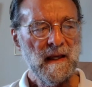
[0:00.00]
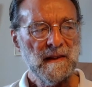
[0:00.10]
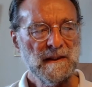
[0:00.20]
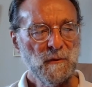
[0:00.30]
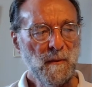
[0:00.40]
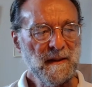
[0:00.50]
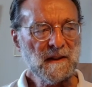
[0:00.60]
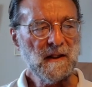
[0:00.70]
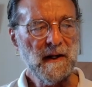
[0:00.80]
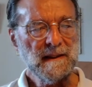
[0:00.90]
This would be the
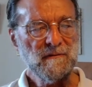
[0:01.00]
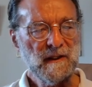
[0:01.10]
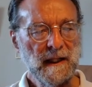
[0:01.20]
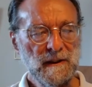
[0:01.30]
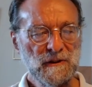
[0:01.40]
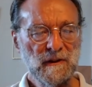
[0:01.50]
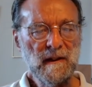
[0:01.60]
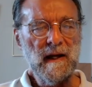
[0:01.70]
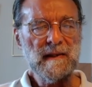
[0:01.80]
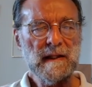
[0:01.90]
kind of relation
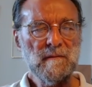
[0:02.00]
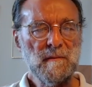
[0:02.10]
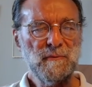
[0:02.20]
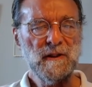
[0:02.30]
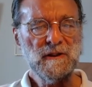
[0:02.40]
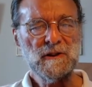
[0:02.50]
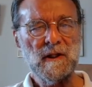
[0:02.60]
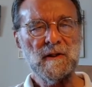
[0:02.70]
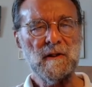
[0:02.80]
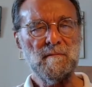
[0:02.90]
that will bridge
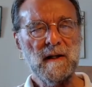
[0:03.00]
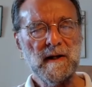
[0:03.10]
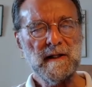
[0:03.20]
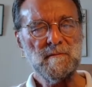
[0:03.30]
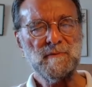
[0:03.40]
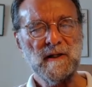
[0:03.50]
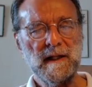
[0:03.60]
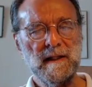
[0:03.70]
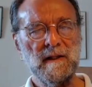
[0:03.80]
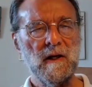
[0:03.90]
the
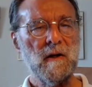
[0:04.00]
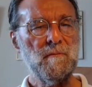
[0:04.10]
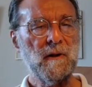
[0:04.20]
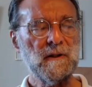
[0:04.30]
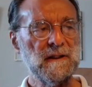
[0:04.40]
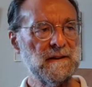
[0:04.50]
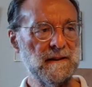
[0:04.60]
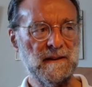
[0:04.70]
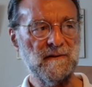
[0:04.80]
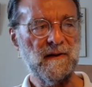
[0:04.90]
mind-brain-body
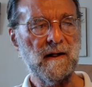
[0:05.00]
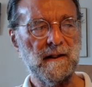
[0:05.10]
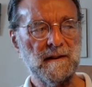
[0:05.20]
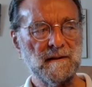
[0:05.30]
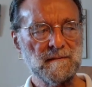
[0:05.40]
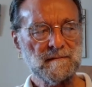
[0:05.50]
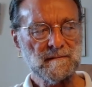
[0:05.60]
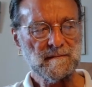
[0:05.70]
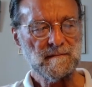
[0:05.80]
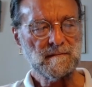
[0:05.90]
divide.
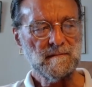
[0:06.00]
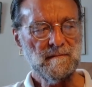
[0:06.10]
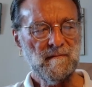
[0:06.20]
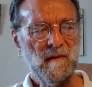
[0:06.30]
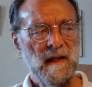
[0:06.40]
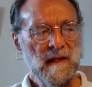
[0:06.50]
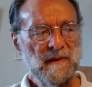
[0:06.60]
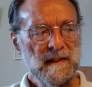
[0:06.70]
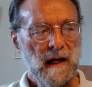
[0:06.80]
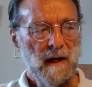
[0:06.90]

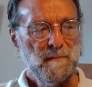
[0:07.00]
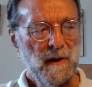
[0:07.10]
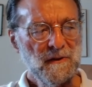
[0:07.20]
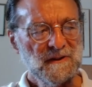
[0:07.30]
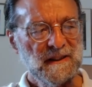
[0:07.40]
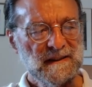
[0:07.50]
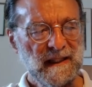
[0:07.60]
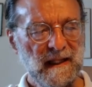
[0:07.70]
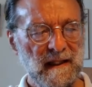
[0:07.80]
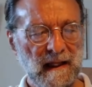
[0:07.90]
The hypothesis
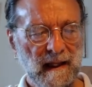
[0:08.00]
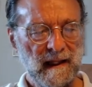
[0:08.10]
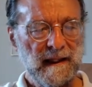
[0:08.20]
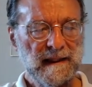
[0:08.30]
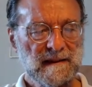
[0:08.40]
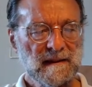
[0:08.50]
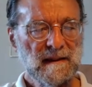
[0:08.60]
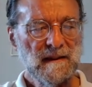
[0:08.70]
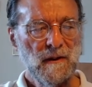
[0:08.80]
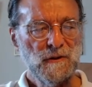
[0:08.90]
here is that the
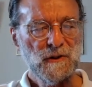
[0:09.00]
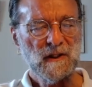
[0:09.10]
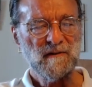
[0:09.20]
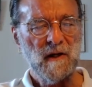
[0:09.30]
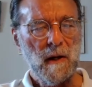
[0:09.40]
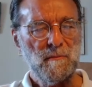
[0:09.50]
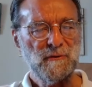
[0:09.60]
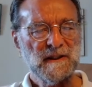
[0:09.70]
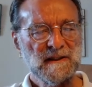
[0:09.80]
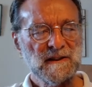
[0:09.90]
notion of
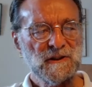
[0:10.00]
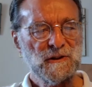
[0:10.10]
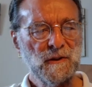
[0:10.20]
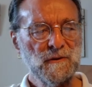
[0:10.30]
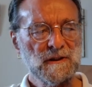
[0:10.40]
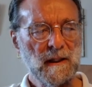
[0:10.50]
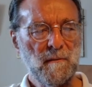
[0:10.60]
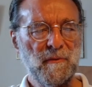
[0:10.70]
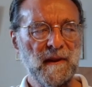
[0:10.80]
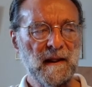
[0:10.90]
presence to
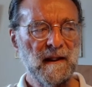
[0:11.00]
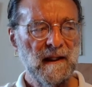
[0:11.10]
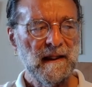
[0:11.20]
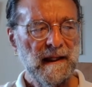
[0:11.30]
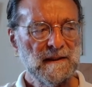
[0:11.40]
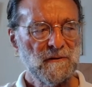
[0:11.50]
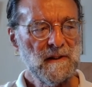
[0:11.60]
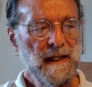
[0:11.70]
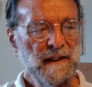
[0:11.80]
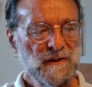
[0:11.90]
something is a
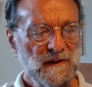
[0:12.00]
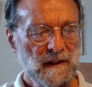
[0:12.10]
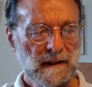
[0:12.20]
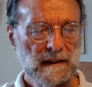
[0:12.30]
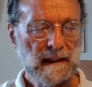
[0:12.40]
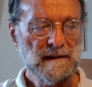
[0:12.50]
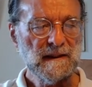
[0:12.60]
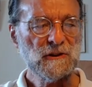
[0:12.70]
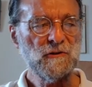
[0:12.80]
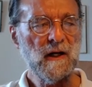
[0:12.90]
relation that can
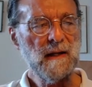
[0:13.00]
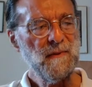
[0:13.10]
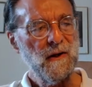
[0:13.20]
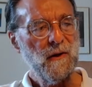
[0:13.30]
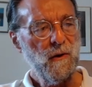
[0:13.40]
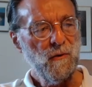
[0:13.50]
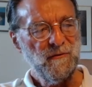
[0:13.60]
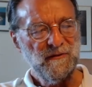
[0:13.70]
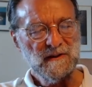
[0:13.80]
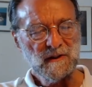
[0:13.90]
describe all
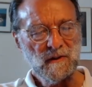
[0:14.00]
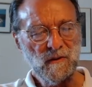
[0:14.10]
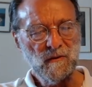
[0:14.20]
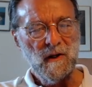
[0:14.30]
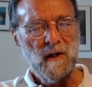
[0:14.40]
physical,